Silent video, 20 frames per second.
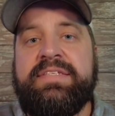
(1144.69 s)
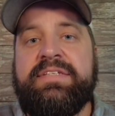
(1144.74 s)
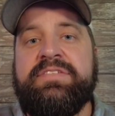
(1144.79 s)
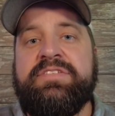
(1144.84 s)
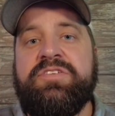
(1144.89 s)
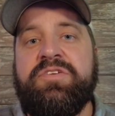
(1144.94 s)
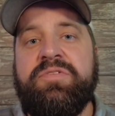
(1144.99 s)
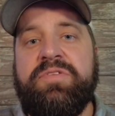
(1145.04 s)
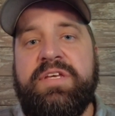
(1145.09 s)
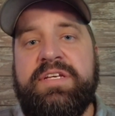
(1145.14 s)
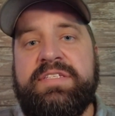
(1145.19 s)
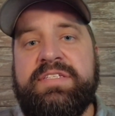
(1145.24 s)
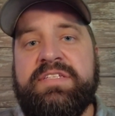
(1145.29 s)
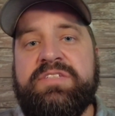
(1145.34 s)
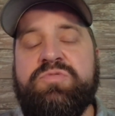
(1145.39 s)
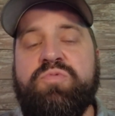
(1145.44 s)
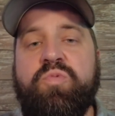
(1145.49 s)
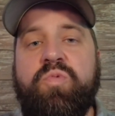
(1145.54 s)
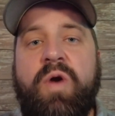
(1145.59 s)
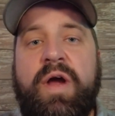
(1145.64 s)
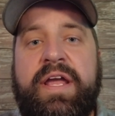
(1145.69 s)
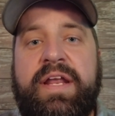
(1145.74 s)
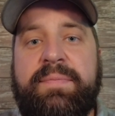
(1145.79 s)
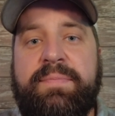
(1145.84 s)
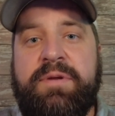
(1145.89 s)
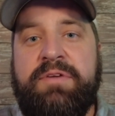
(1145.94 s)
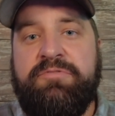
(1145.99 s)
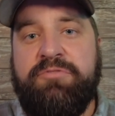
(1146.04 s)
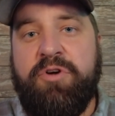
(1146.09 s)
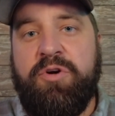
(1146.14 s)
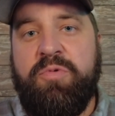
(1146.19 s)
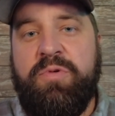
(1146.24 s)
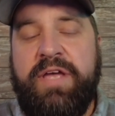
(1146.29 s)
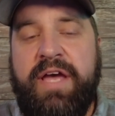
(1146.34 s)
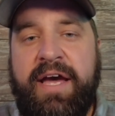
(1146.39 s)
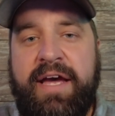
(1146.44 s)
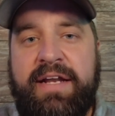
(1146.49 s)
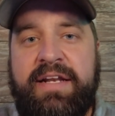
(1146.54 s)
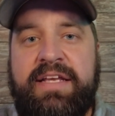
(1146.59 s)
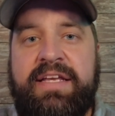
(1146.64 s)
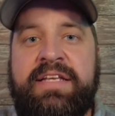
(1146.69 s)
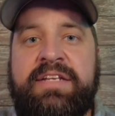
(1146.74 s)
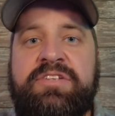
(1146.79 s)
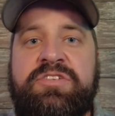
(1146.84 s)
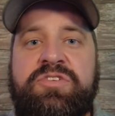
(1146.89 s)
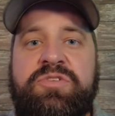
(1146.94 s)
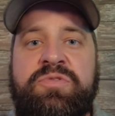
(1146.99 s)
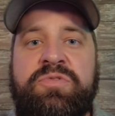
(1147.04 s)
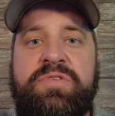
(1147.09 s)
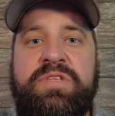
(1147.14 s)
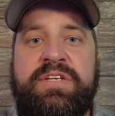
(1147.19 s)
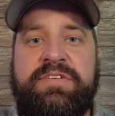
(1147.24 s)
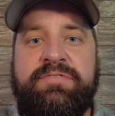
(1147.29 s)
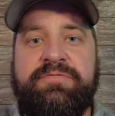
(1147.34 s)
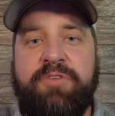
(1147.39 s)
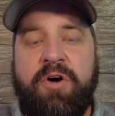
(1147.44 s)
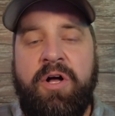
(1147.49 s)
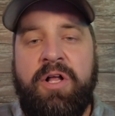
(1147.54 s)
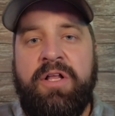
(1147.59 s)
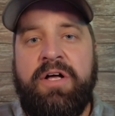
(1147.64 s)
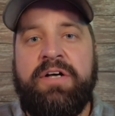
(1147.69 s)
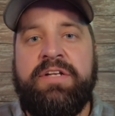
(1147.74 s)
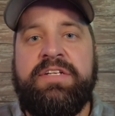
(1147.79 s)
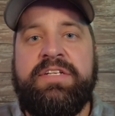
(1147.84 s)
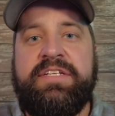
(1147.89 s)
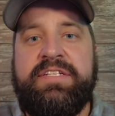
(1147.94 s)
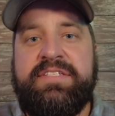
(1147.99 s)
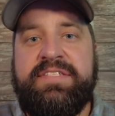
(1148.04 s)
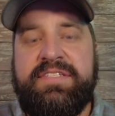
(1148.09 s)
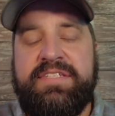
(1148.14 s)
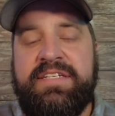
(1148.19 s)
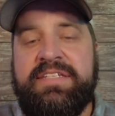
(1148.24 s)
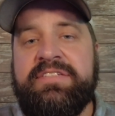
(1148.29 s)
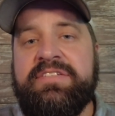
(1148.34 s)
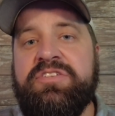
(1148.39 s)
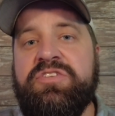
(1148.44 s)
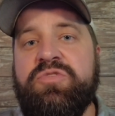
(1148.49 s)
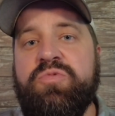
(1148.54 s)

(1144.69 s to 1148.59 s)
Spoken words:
And so this is right before we head into the fall hunting season.